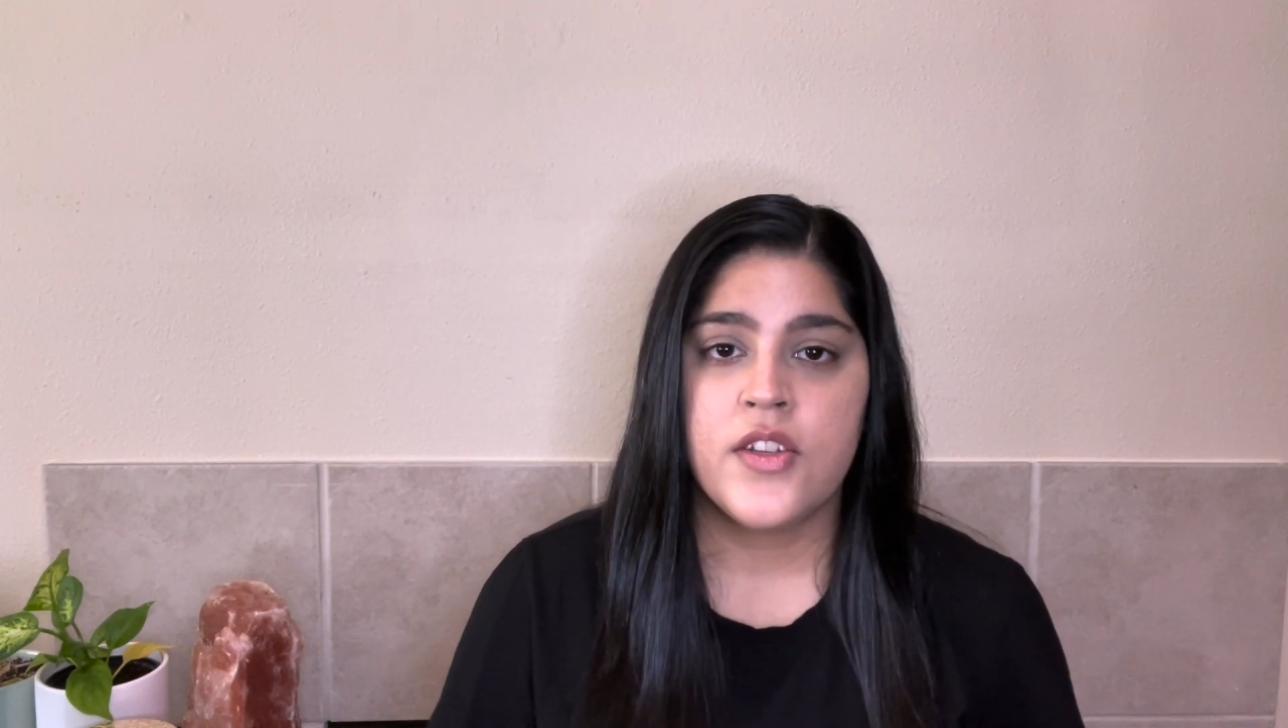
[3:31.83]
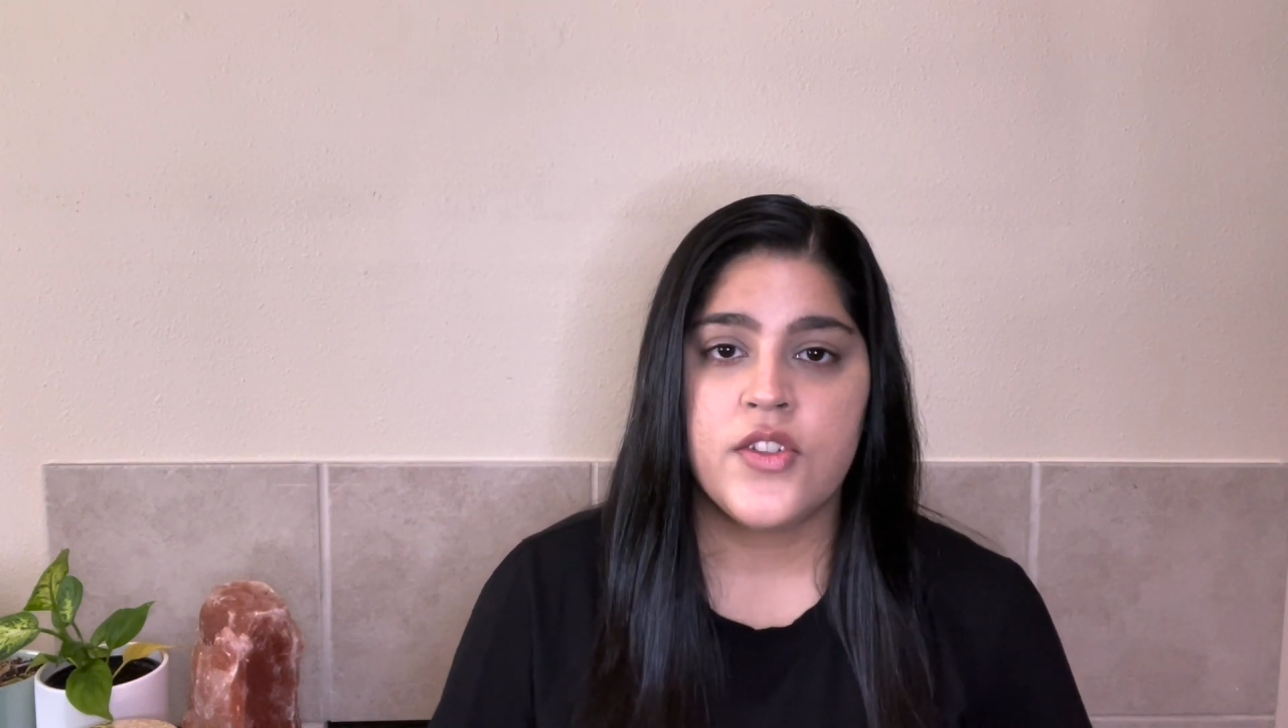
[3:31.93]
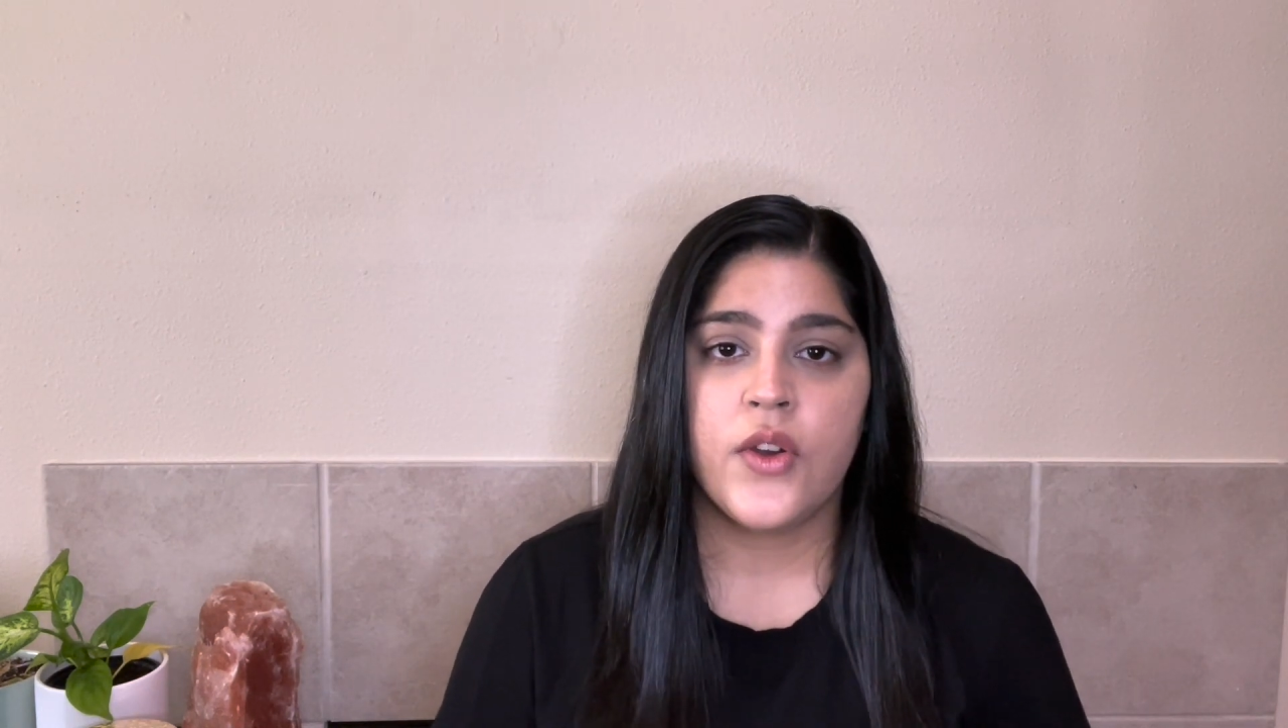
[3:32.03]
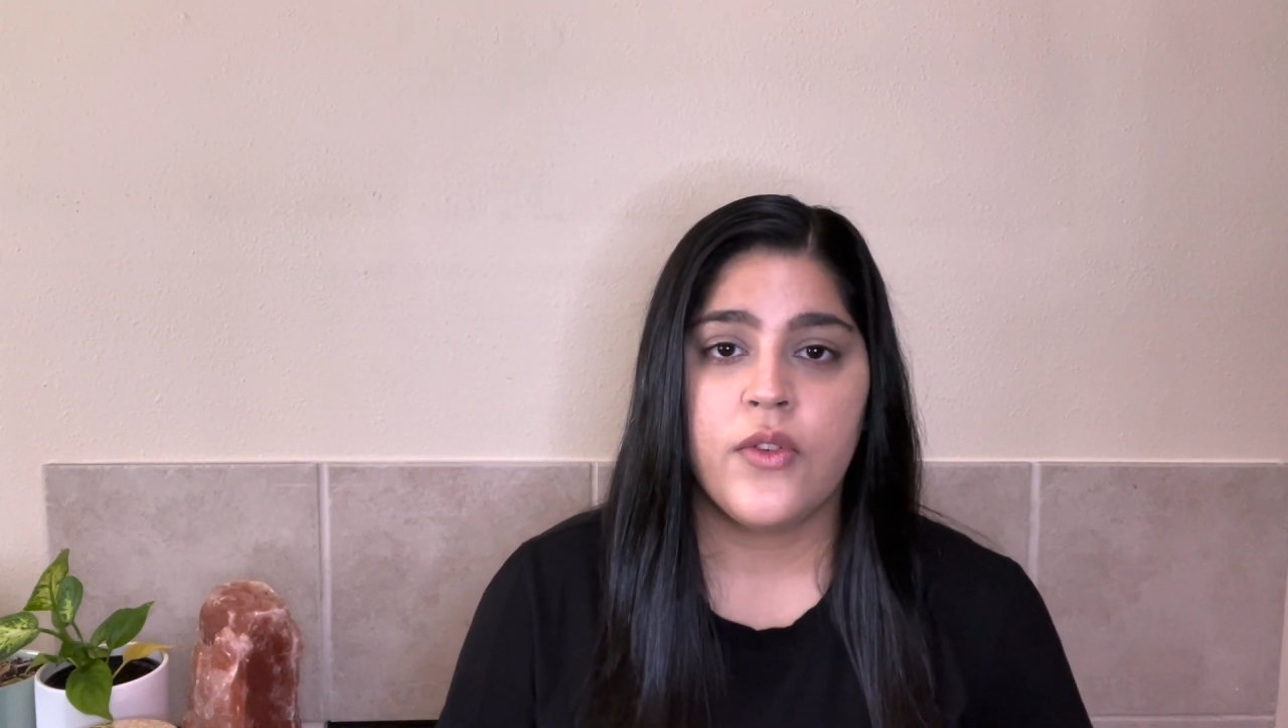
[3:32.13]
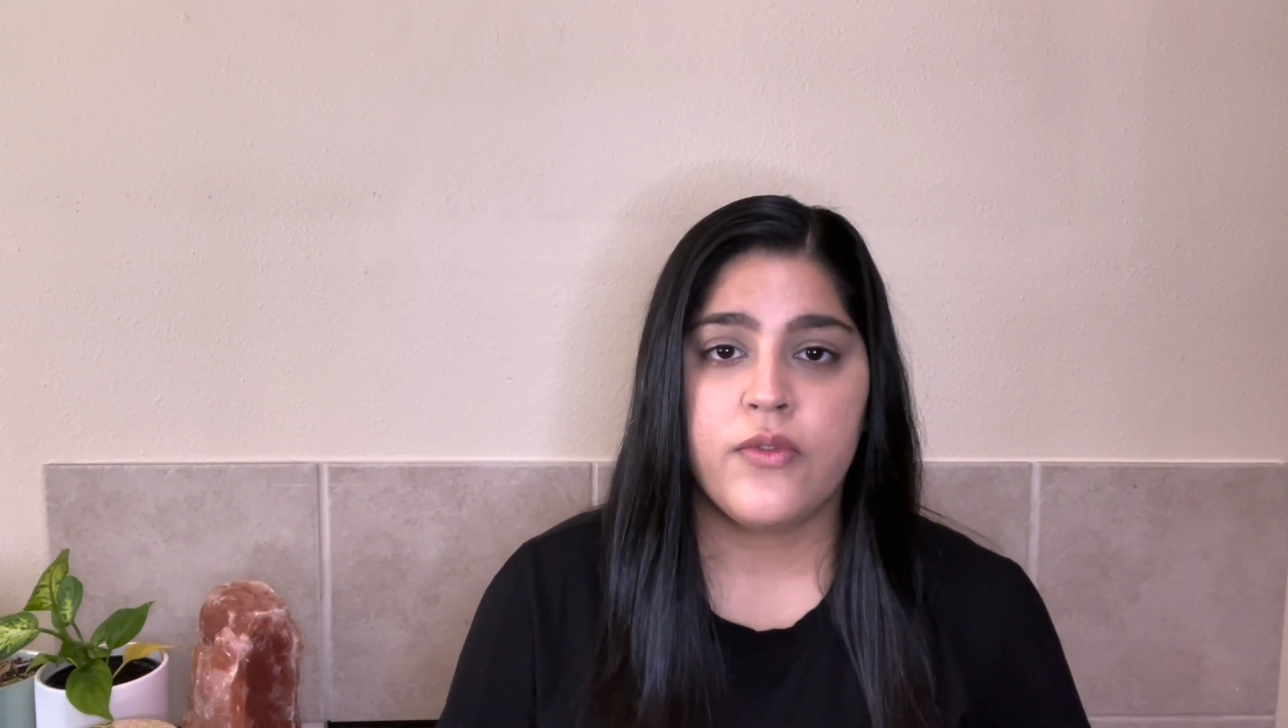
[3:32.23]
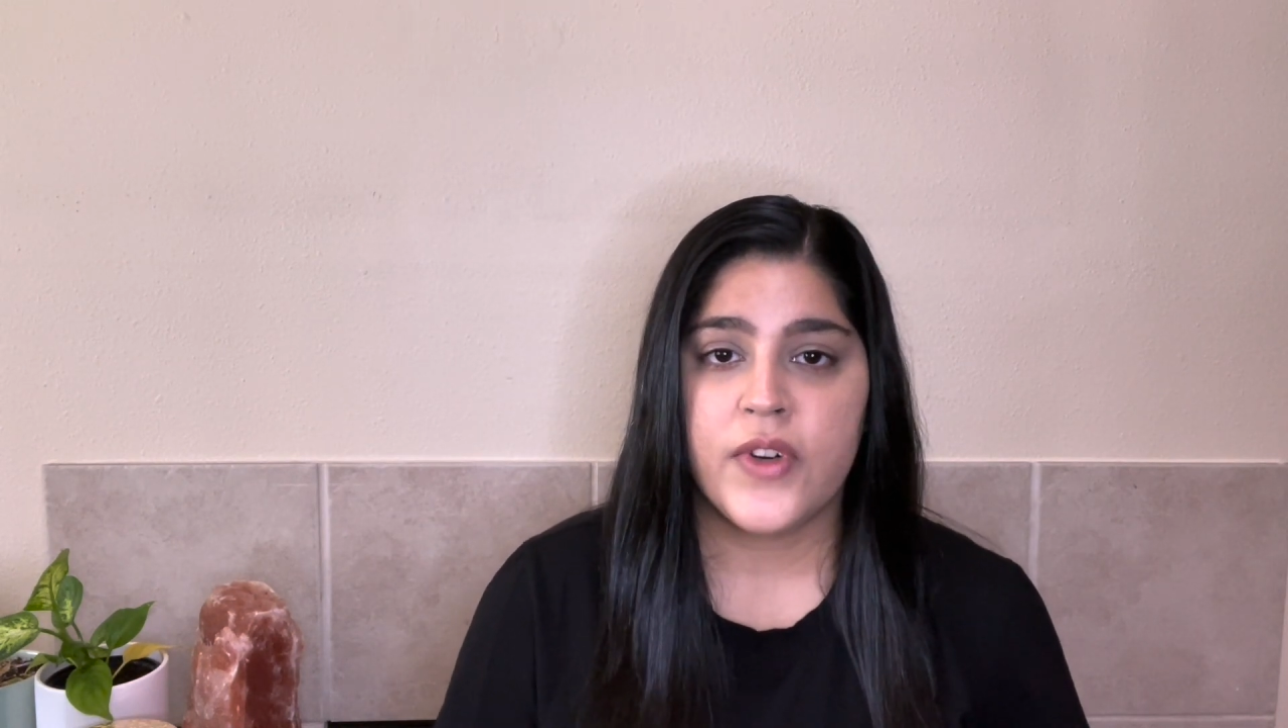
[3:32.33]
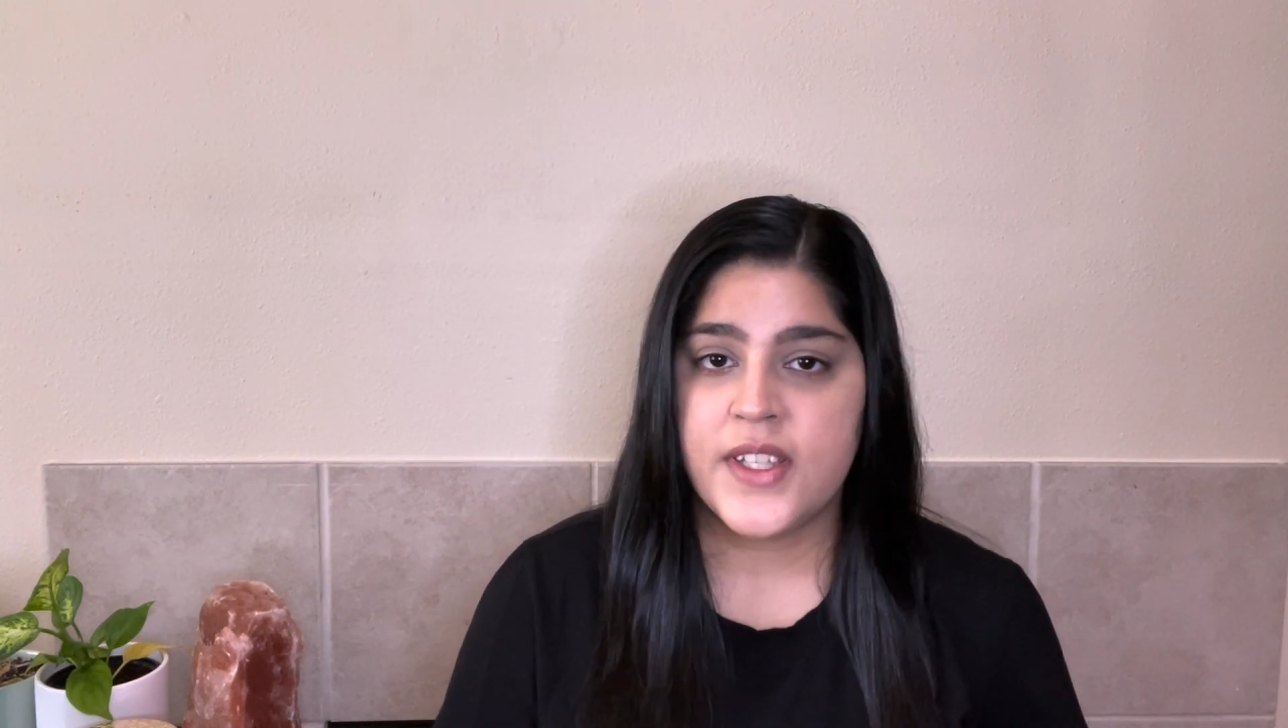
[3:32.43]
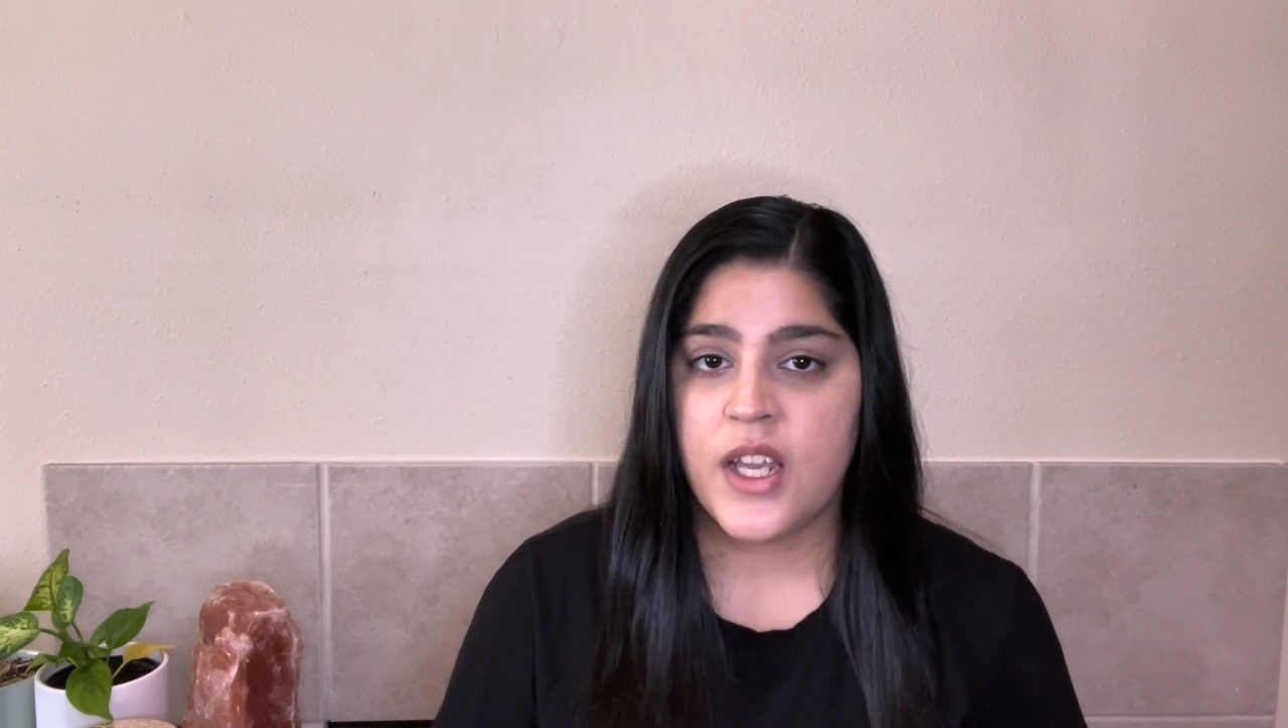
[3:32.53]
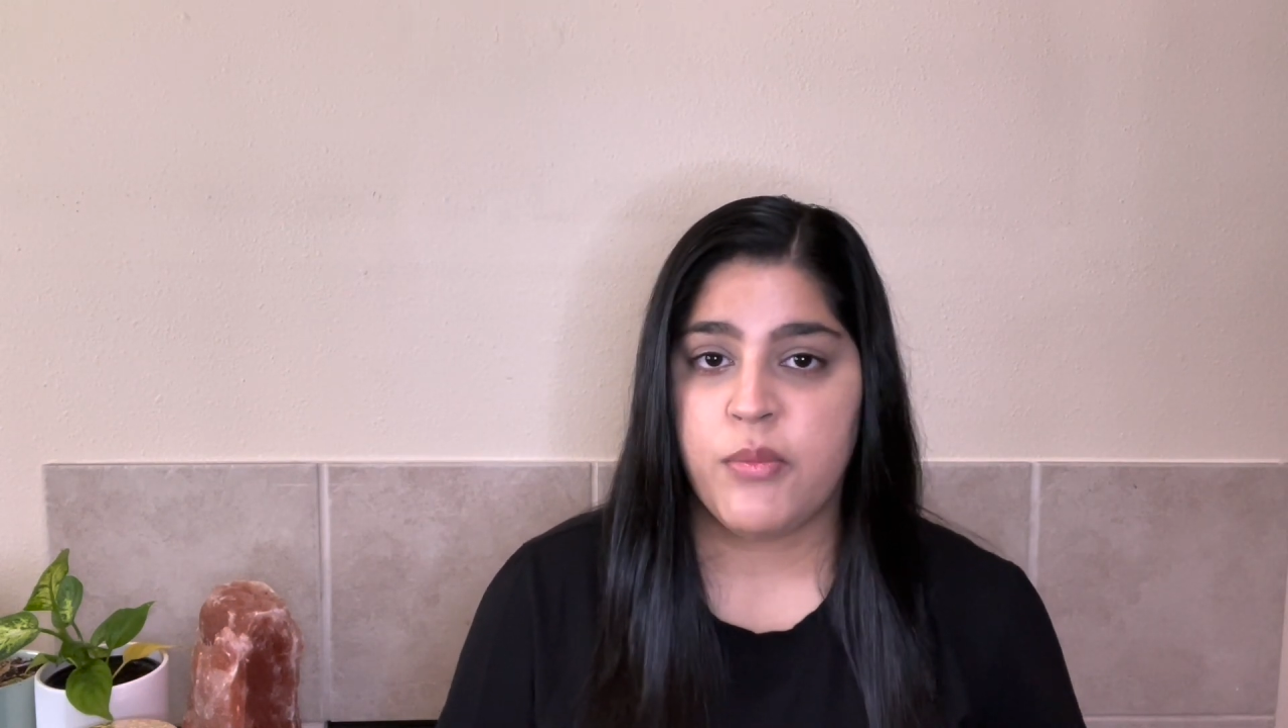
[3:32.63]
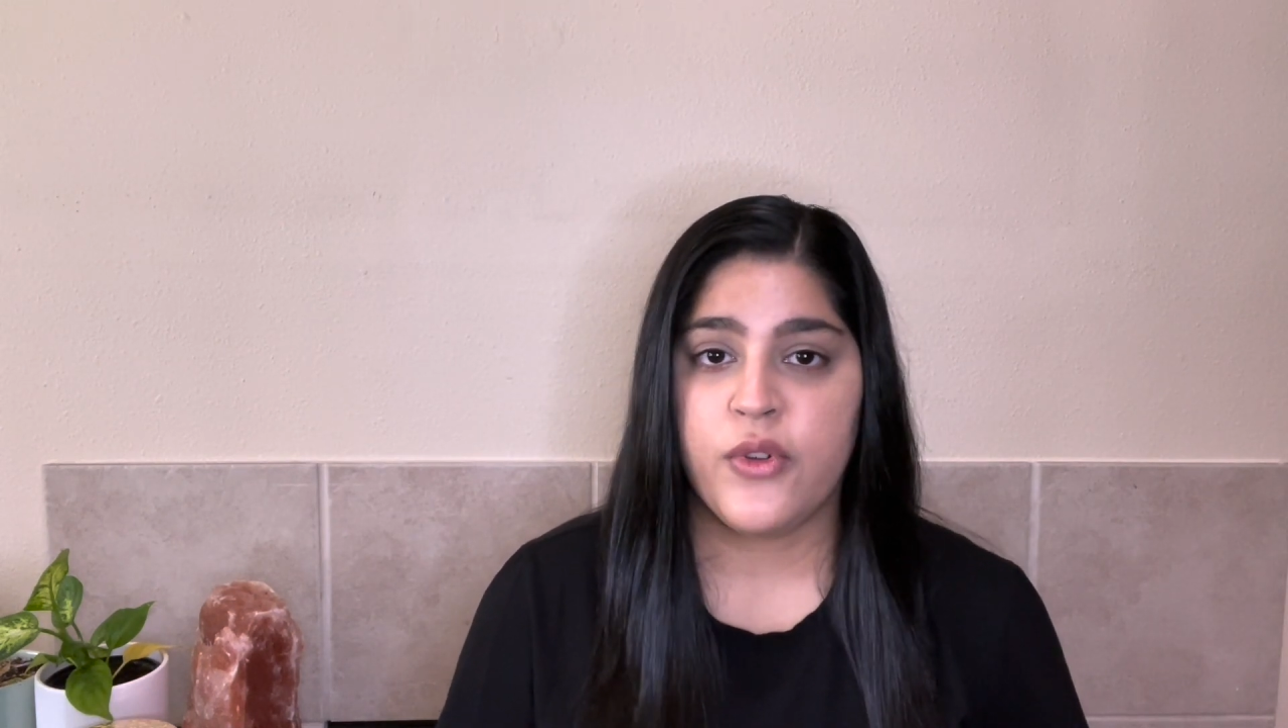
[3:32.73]
So for
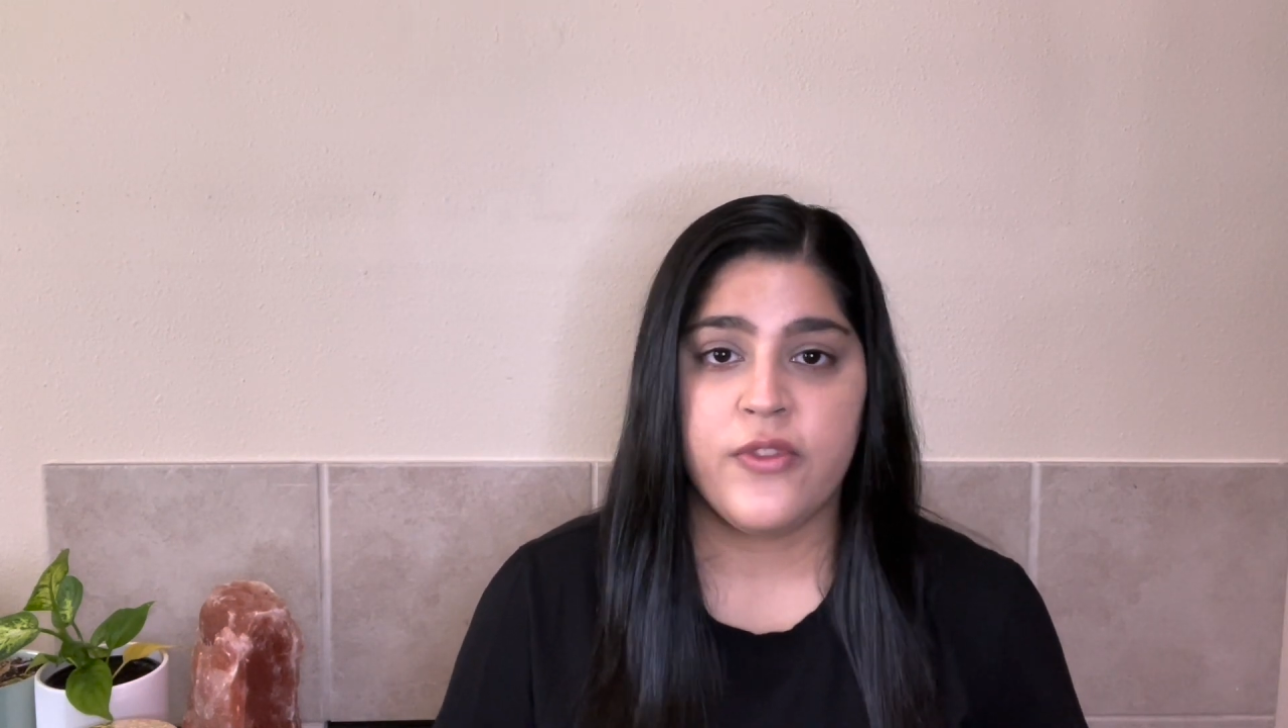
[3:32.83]
example,